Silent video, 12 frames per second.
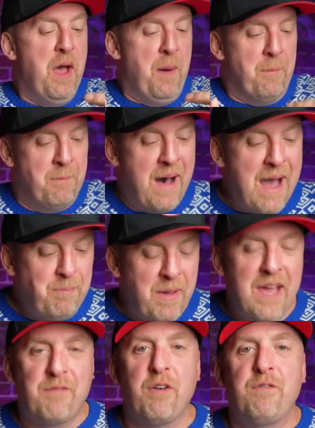My
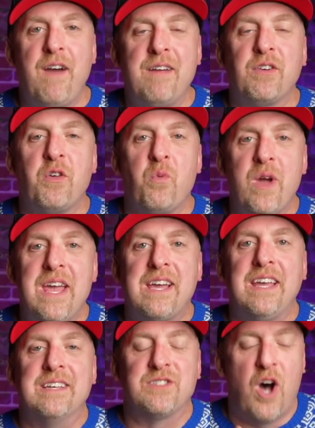pick for Favor of the
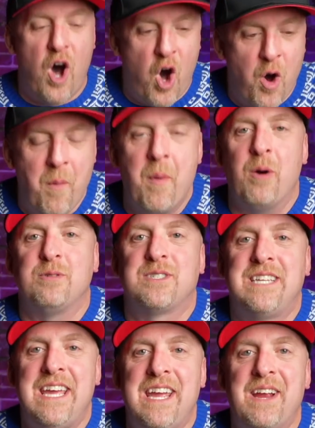Week is
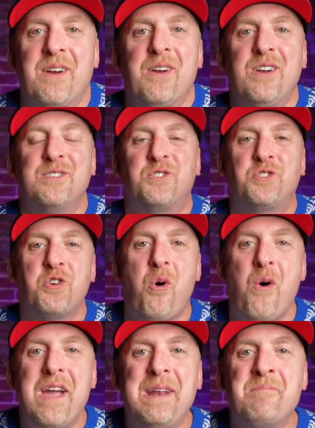almost here.
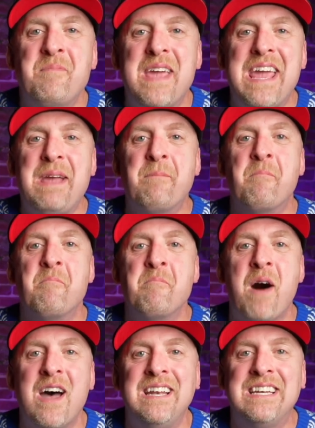Join me
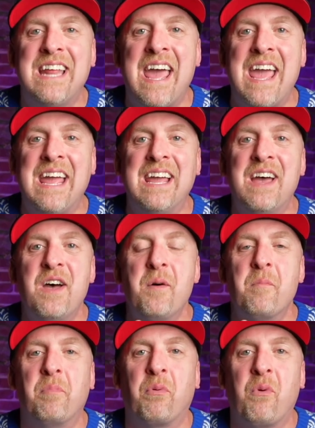Monday.
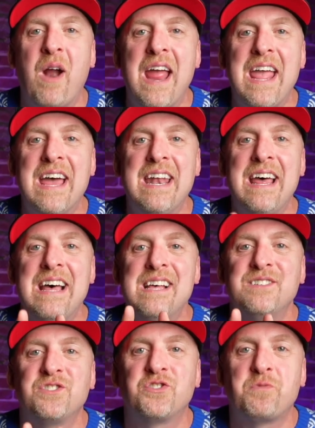Brand
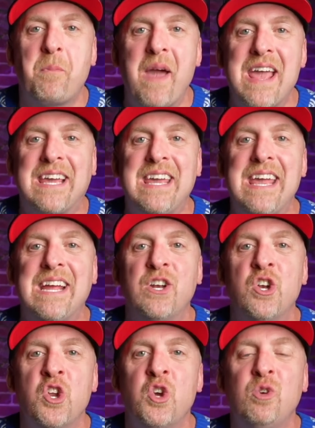
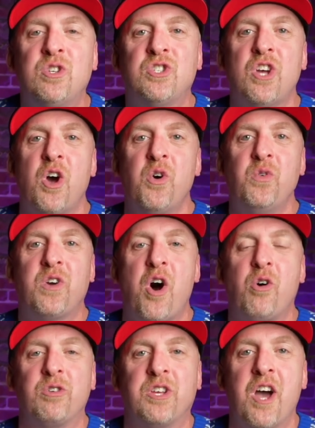spanking new show
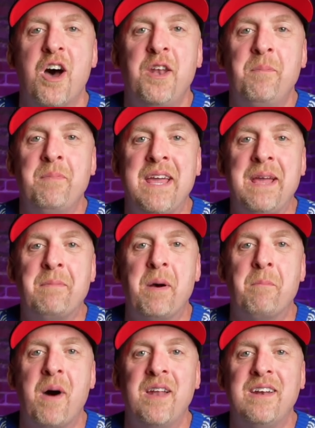called Gun Meme
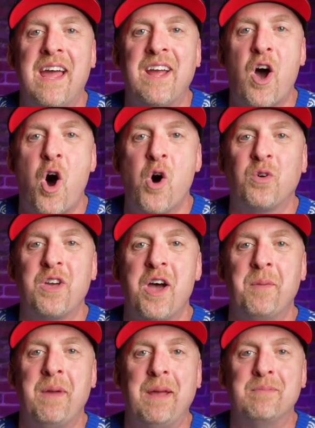Monday. All
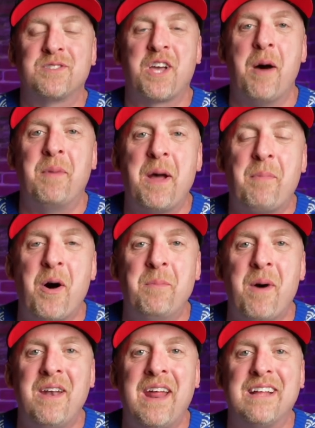gun memes coming up on
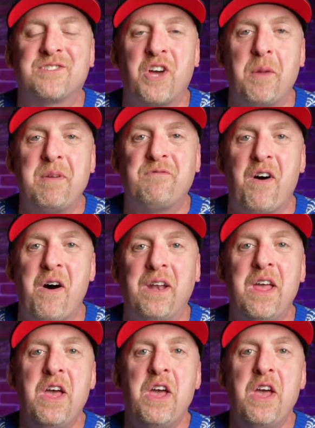Monday. It's going to be fun.